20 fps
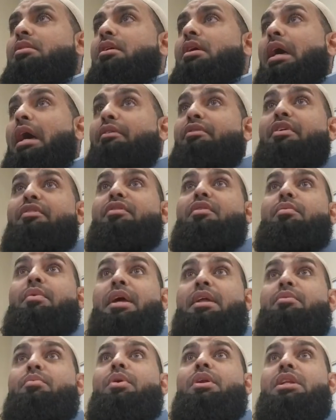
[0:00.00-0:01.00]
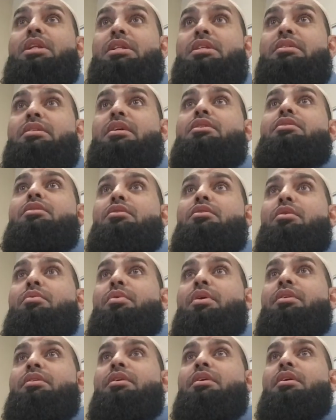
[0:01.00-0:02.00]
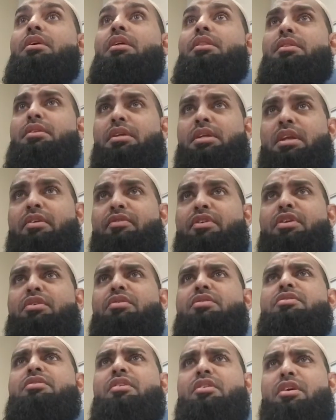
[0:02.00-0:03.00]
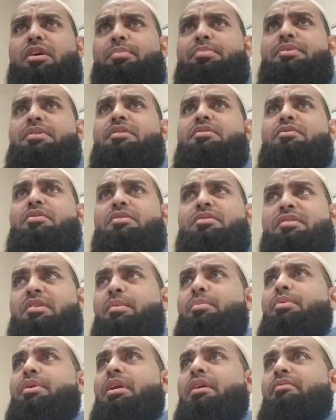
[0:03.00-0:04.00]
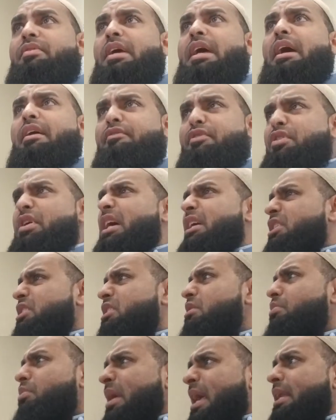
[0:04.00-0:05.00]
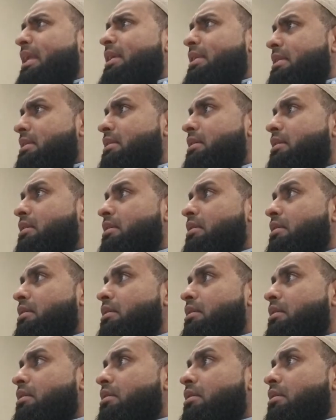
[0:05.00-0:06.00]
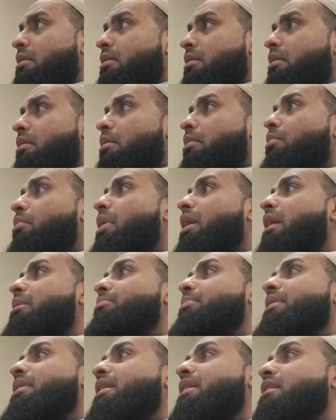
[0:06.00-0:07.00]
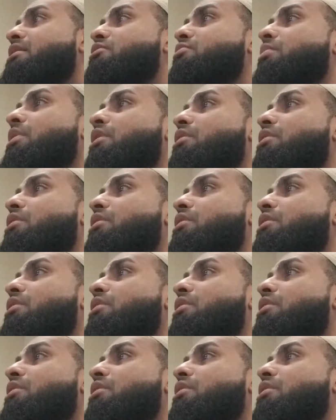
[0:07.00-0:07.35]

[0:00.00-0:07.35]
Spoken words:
Have you ever read what it is that you don't want? They're giving you a synopsis or summary of it. Have you actually read it? Why? Because we